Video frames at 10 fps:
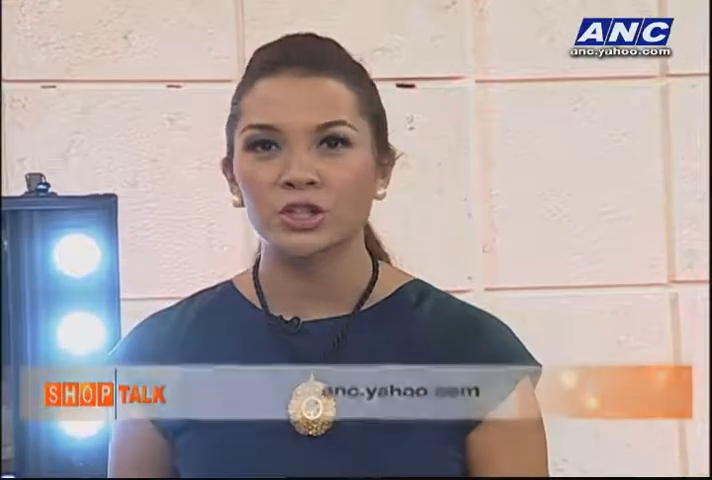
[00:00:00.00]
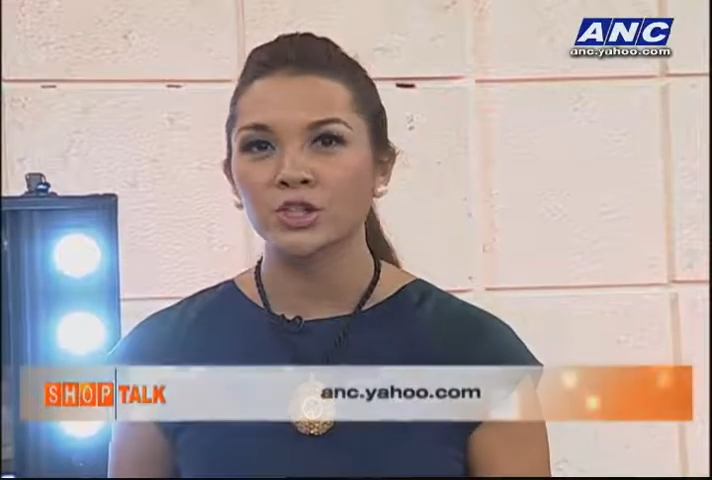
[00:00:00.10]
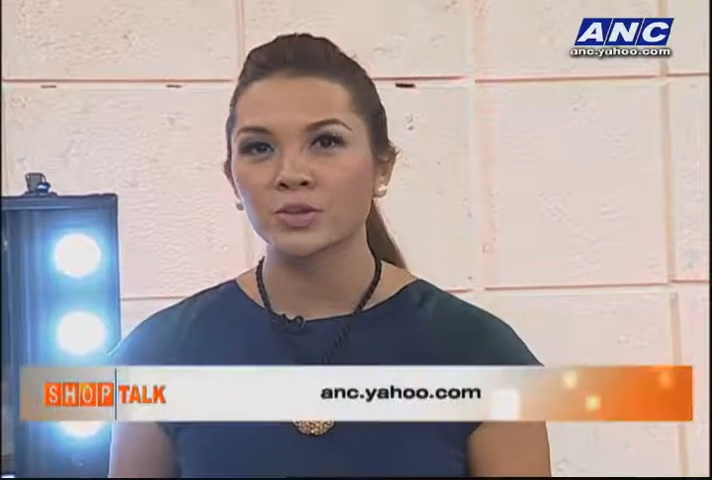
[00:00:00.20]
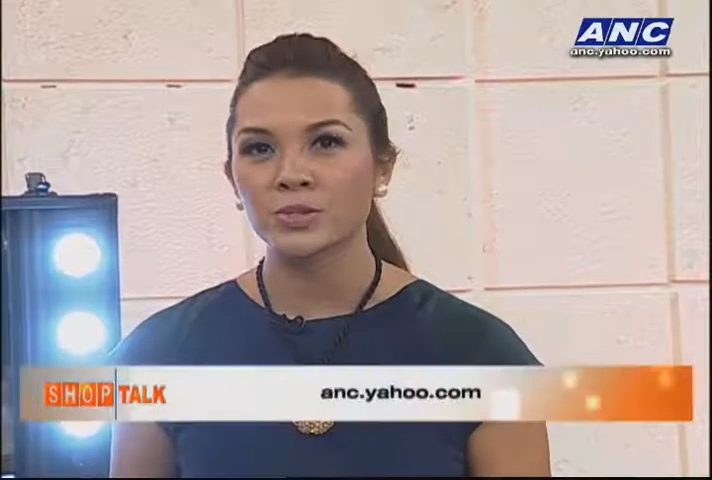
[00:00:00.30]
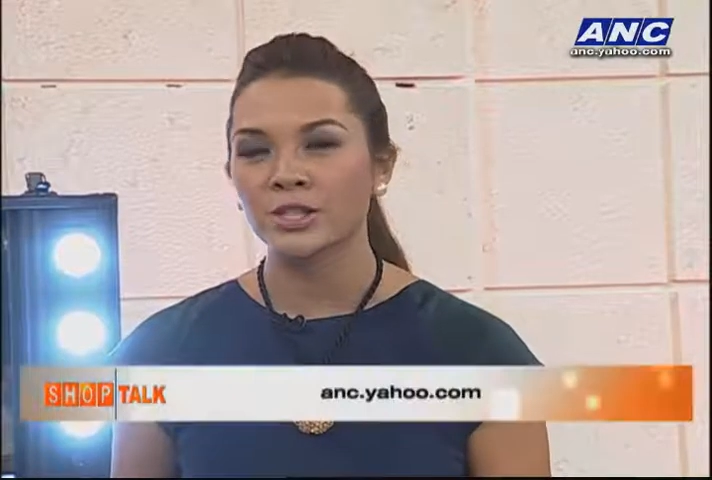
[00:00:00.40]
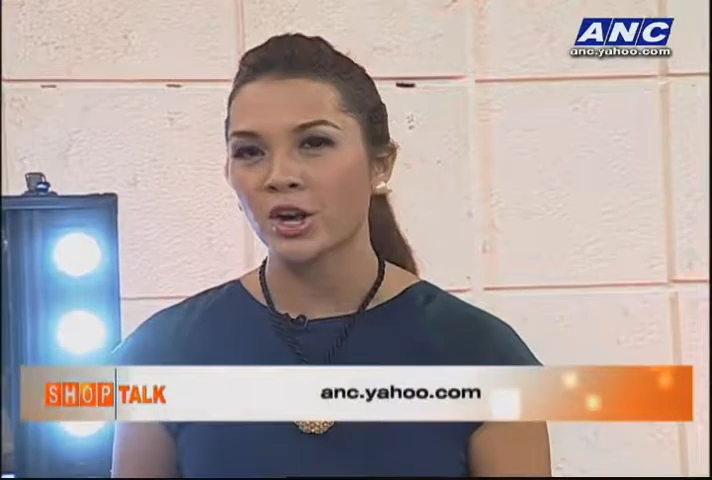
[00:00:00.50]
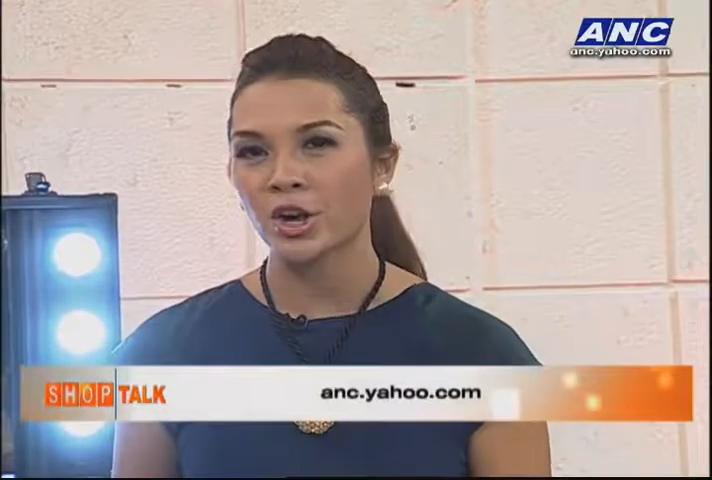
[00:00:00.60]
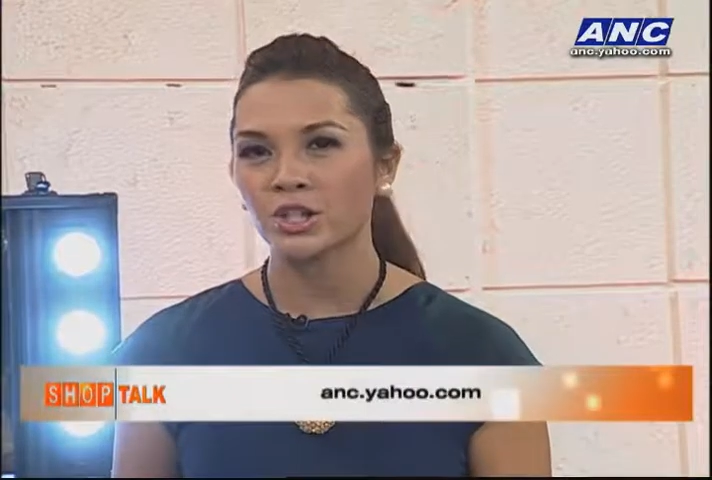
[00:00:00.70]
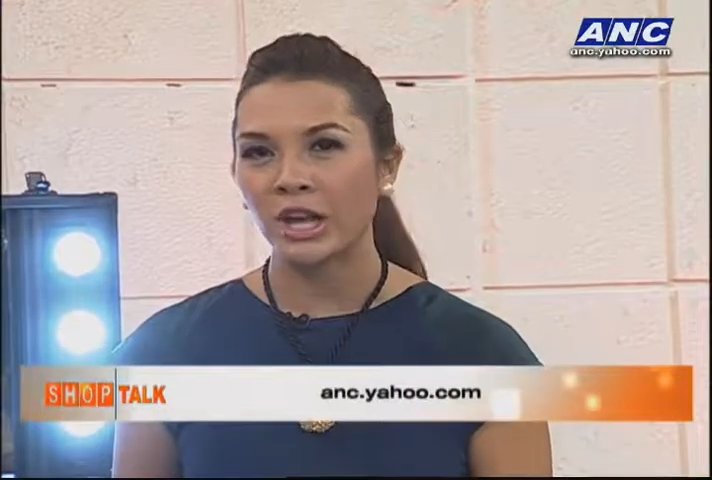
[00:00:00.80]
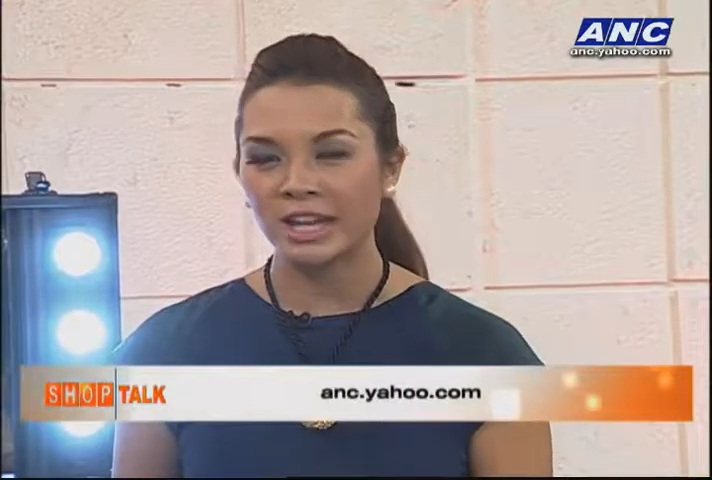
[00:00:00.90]
to do is log
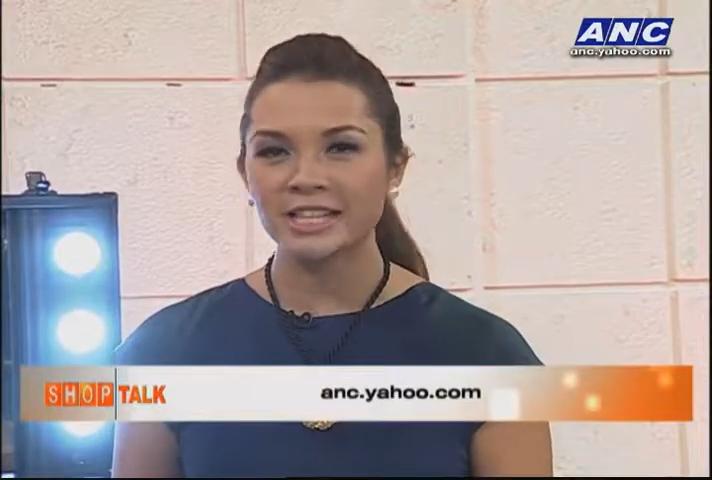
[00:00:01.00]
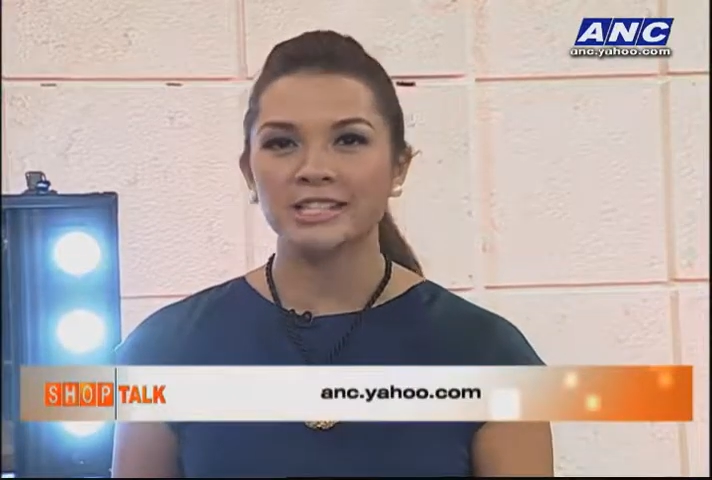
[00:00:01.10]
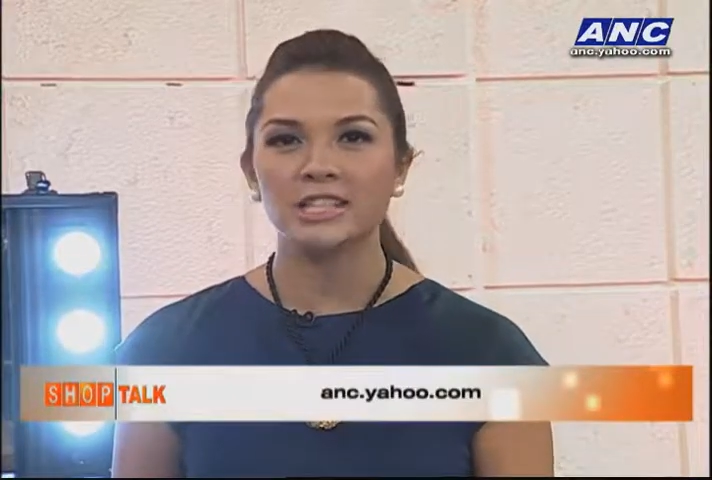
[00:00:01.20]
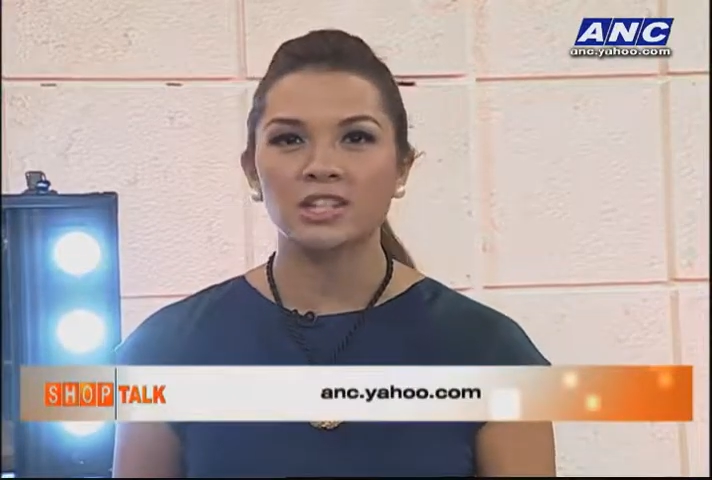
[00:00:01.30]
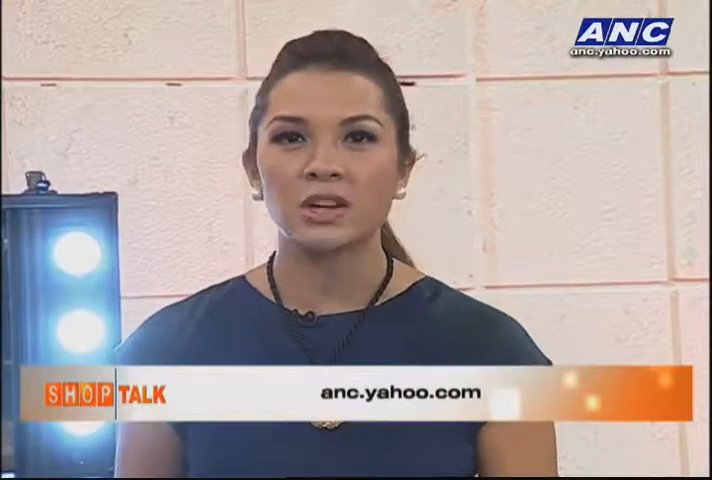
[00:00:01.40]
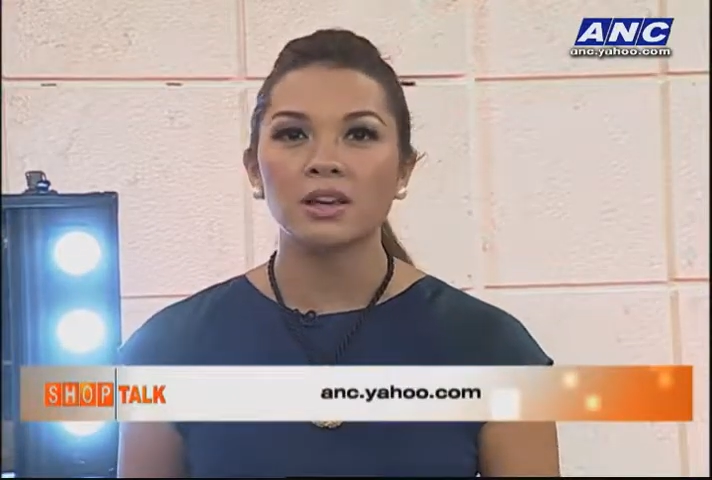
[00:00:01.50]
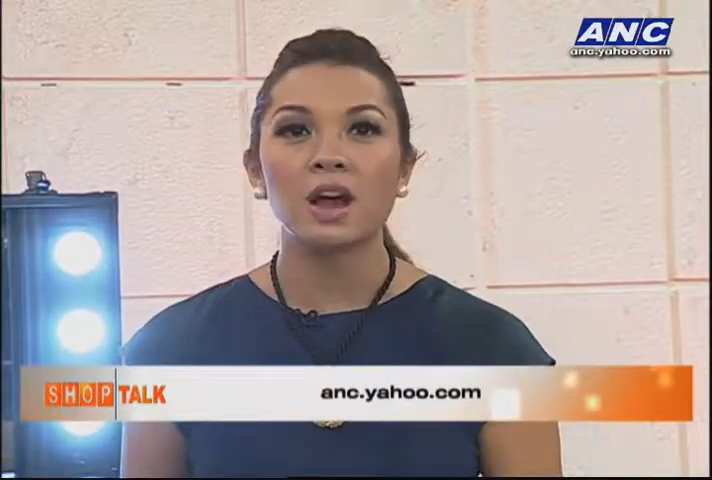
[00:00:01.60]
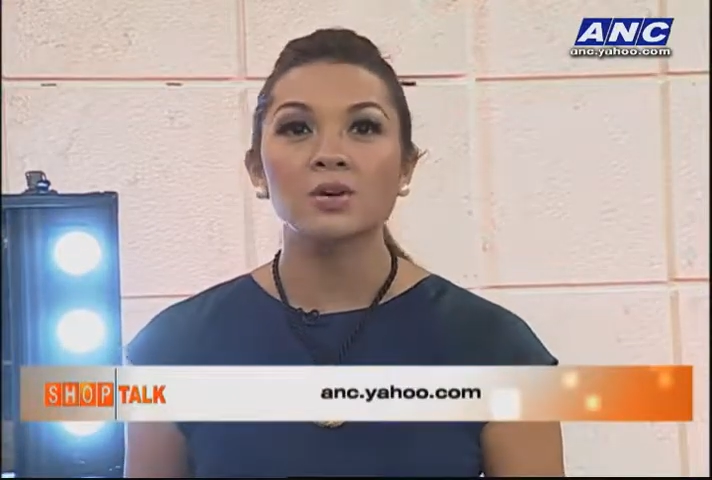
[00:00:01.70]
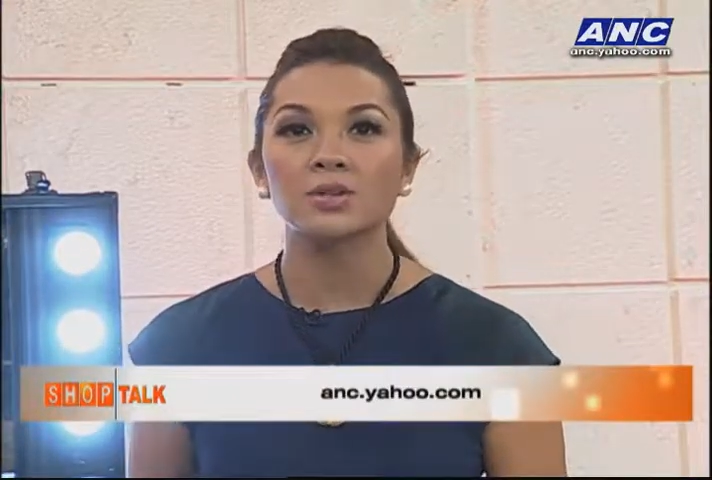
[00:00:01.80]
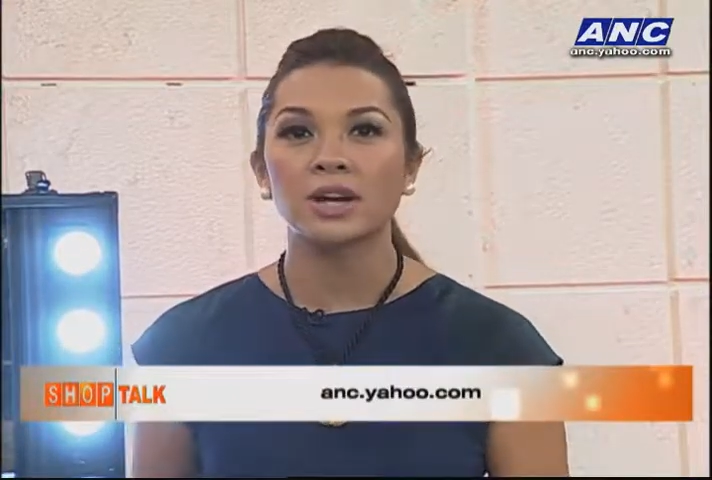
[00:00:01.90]
on to
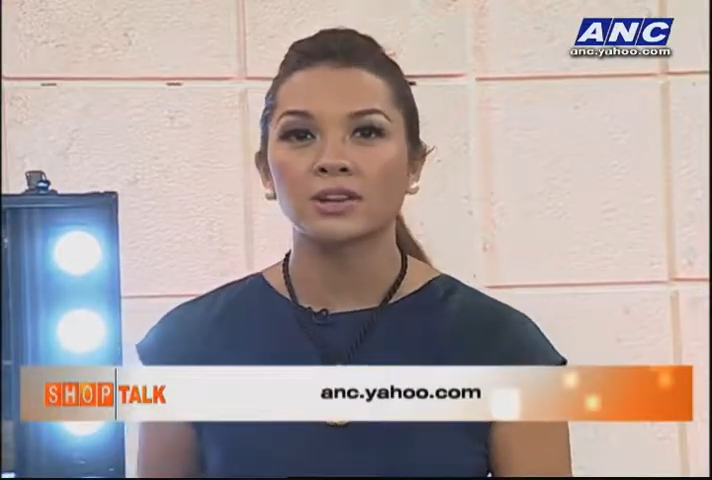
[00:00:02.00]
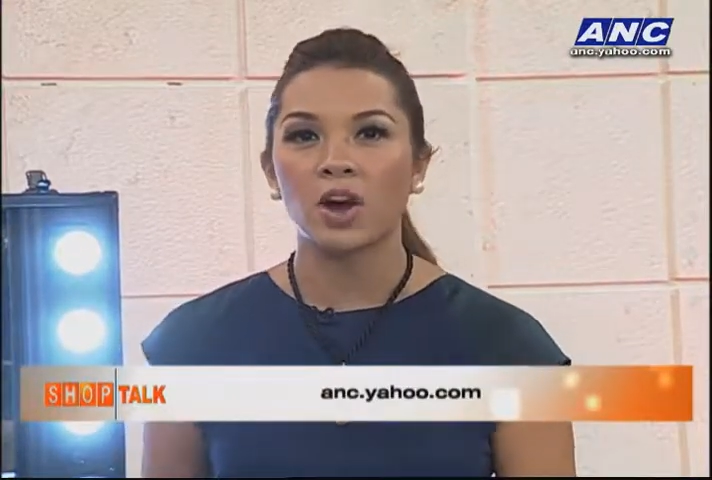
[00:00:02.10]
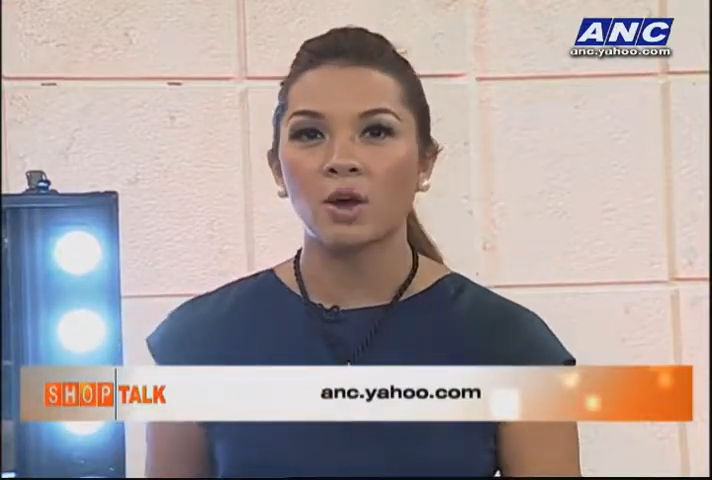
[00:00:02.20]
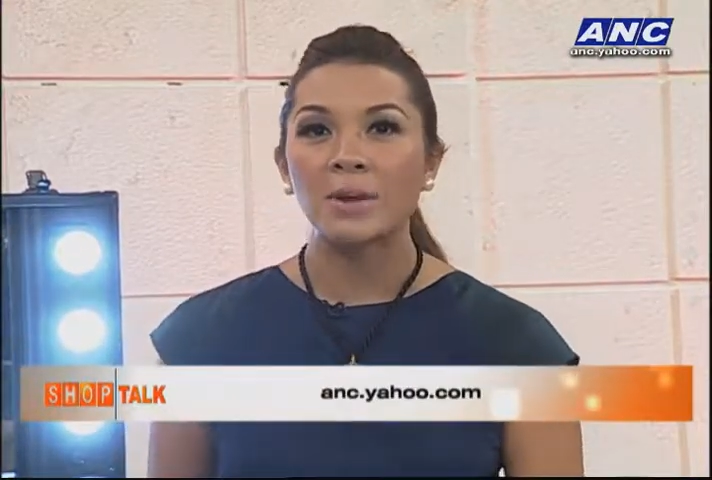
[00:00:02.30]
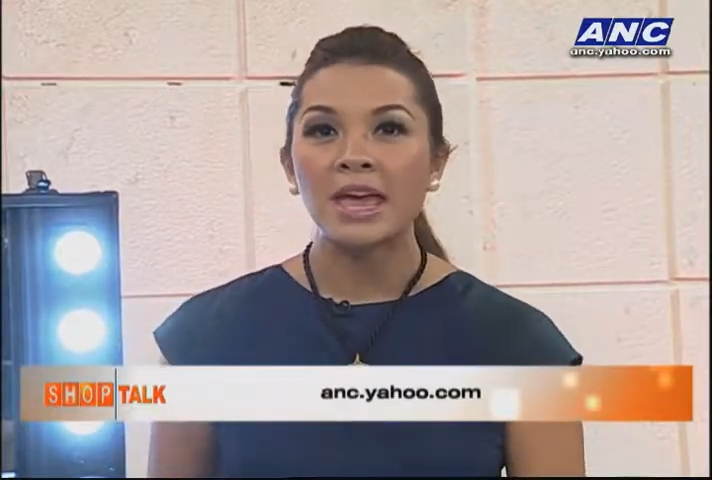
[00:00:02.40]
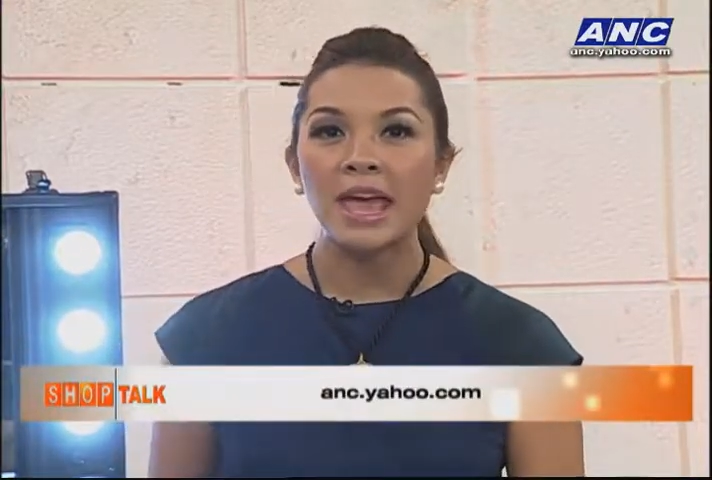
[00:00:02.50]
anc.yahoo.com